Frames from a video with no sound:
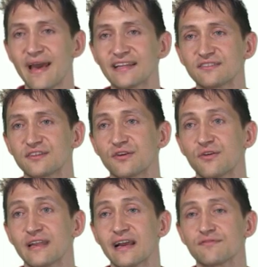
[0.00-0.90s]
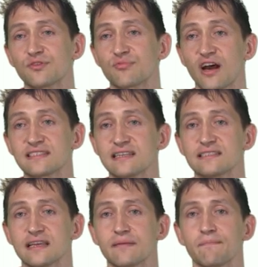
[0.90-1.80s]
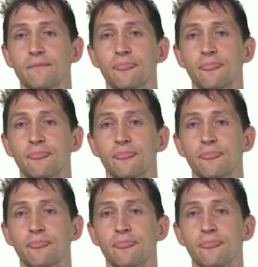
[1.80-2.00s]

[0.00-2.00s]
back to the codec for processing.